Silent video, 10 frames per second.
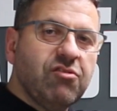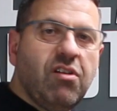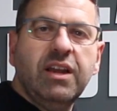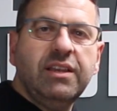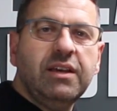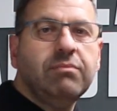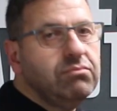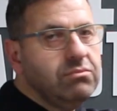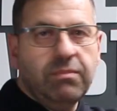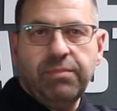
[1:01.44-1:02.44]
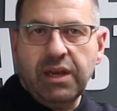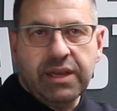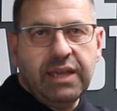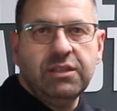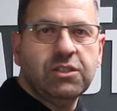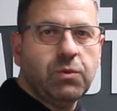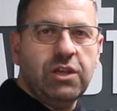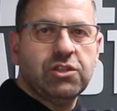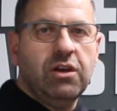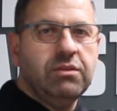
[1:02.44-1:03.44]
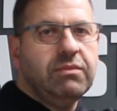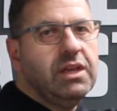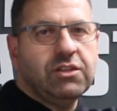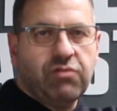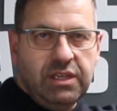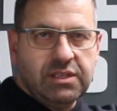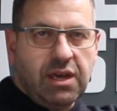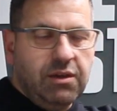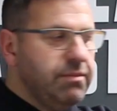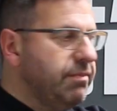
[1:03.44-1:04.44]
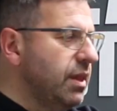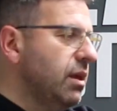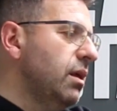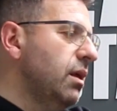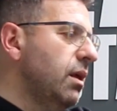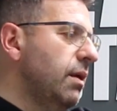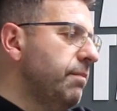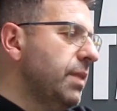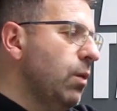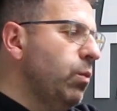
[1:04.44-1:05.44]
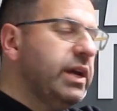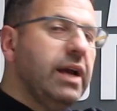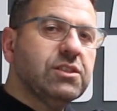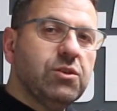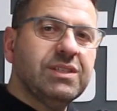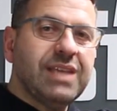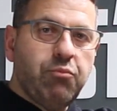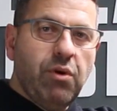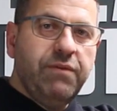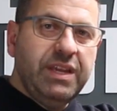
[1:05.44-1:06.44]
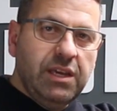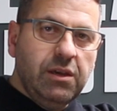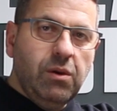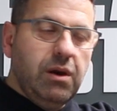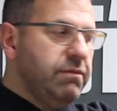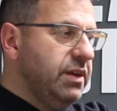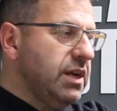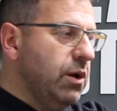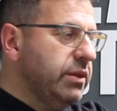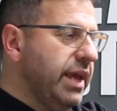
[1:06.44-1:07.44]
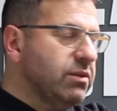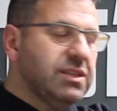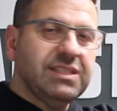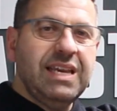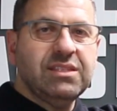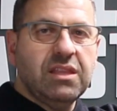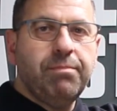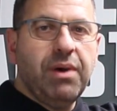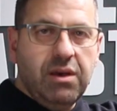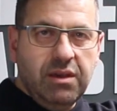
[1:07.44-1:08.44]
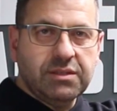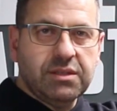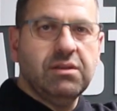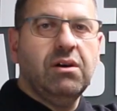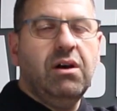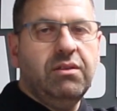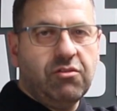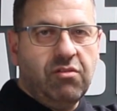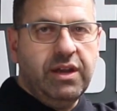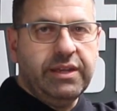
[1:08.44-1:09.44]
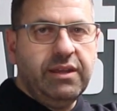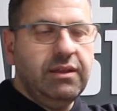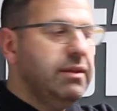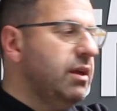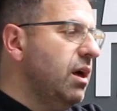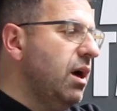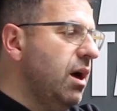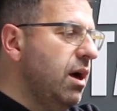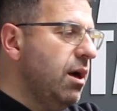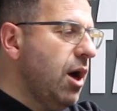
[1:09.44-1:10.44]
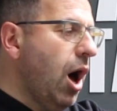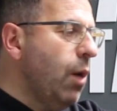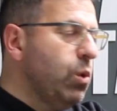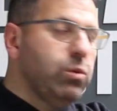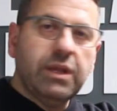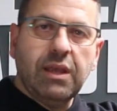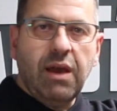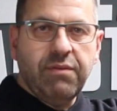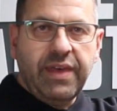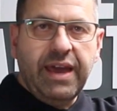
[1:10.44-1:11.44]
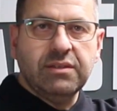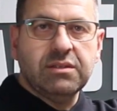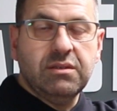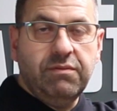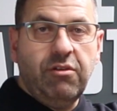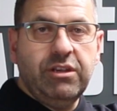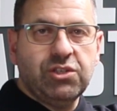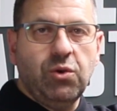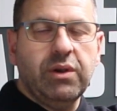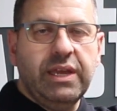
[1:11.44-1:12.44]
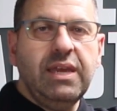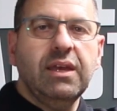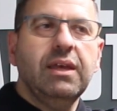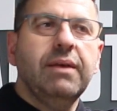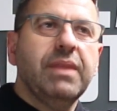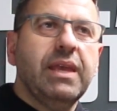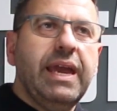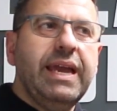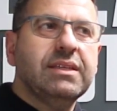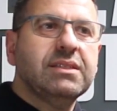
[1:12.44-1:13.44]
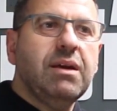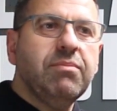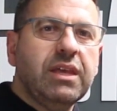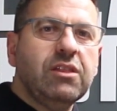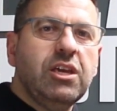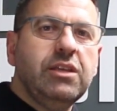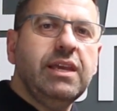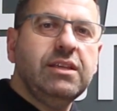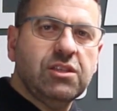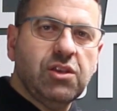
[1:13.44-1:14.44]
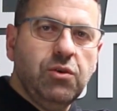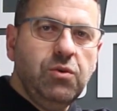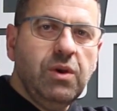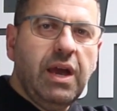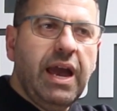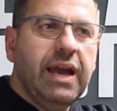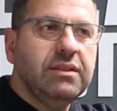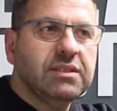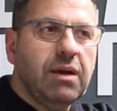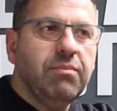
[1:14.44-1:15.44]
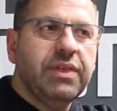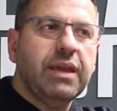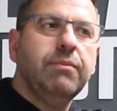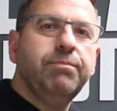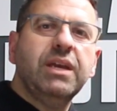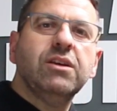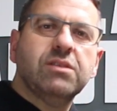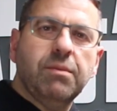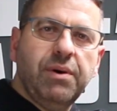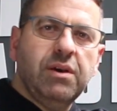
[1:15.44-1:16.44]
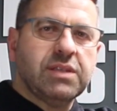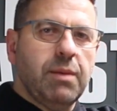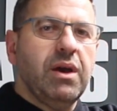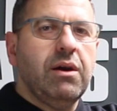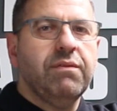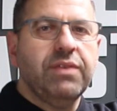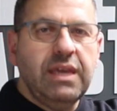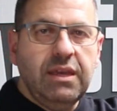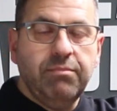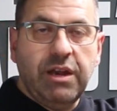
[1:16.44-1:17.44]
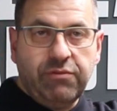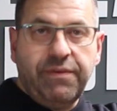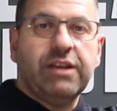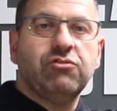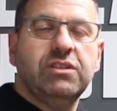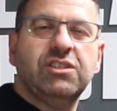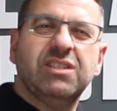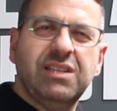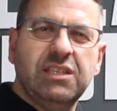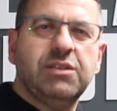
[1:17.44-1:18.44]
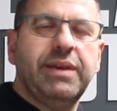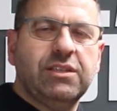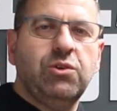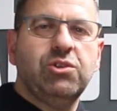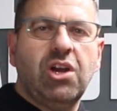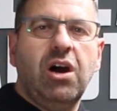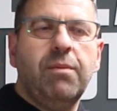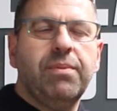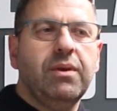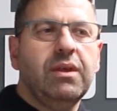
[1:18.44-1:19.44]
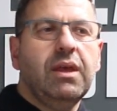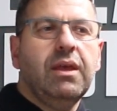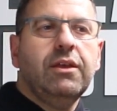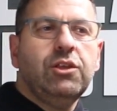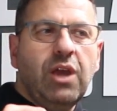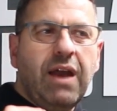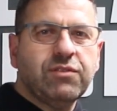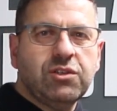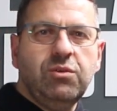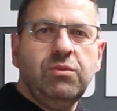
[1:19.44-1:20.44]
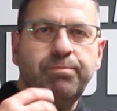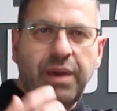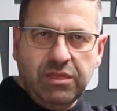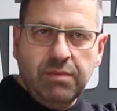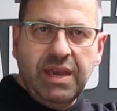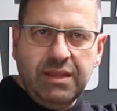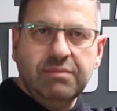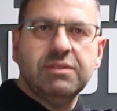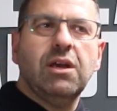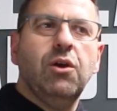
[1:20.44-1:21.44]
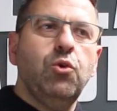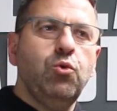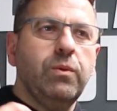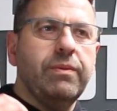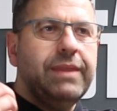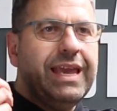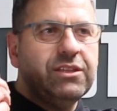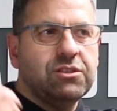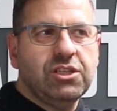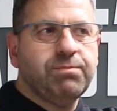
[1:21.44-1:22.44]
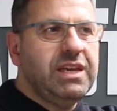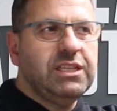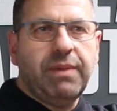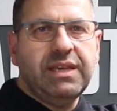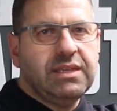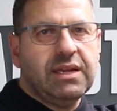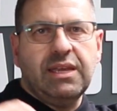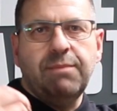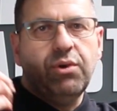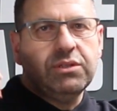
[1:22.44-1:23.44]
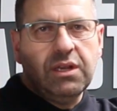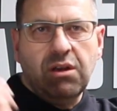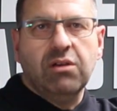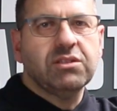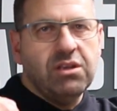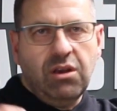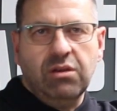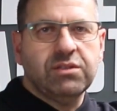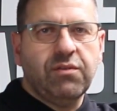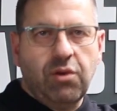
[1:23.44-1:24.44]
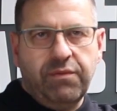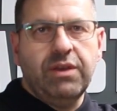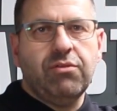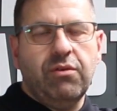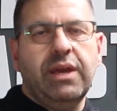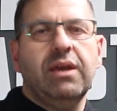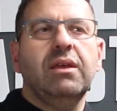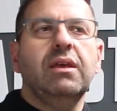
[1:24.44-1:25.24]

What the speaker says: the grinder, plug in, switch on, it's ready to go. We're going to do a separate video on how to season the burrs on the grinder. I will cover that very shortly. It's something that you need to do, and something, because the burrs come out of the manufacturers just a little bit too sharp, you have to bed them in. So it just means basically putting lots and lots of coffee through it.